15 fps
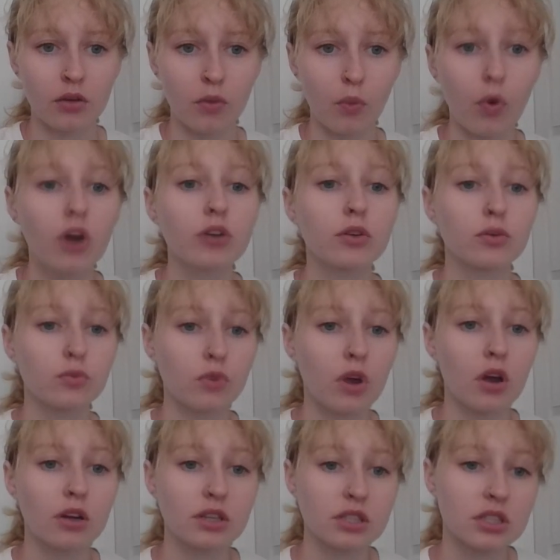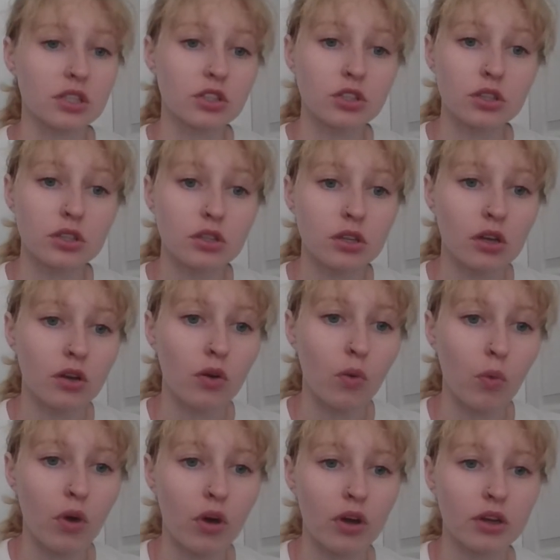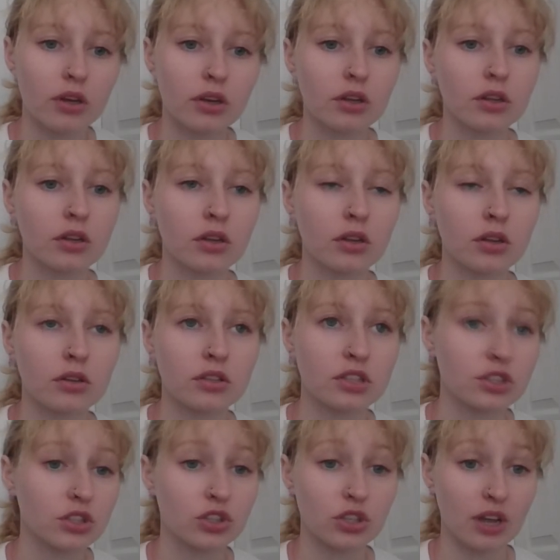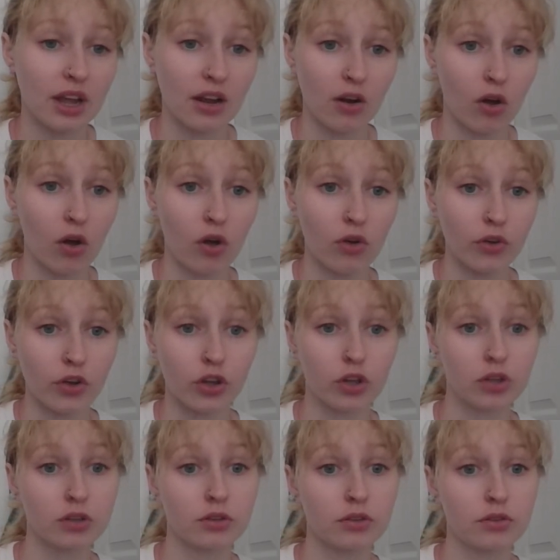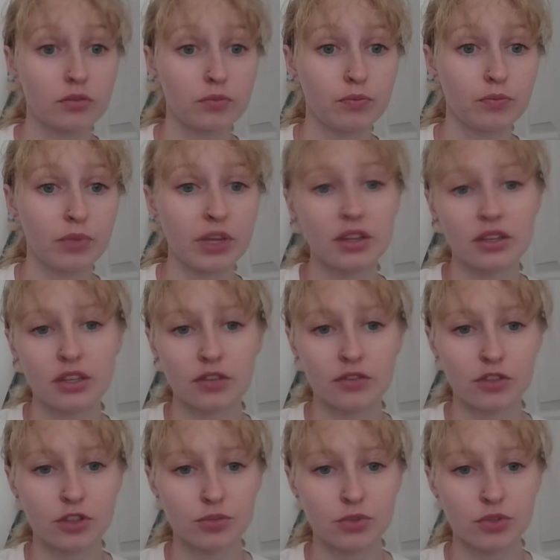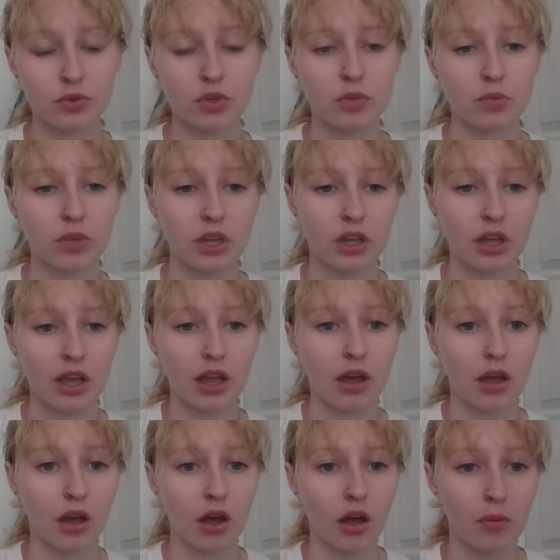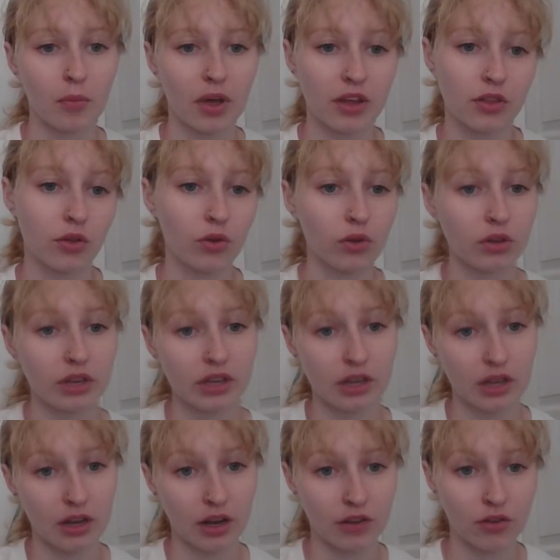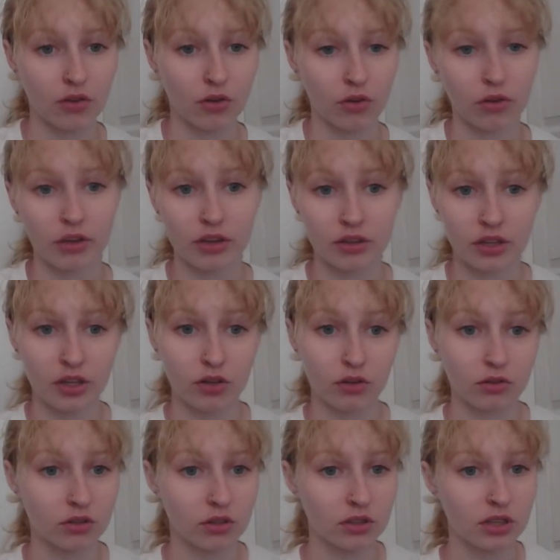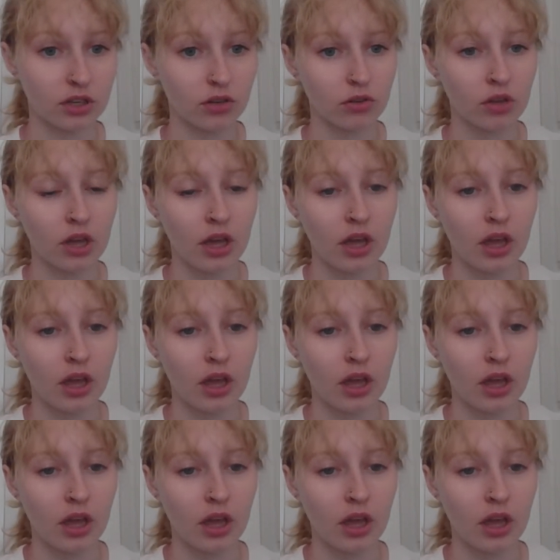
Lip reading: One wrong decision, one decision at all could be the difference between being ethical and unethical and legal and illegal.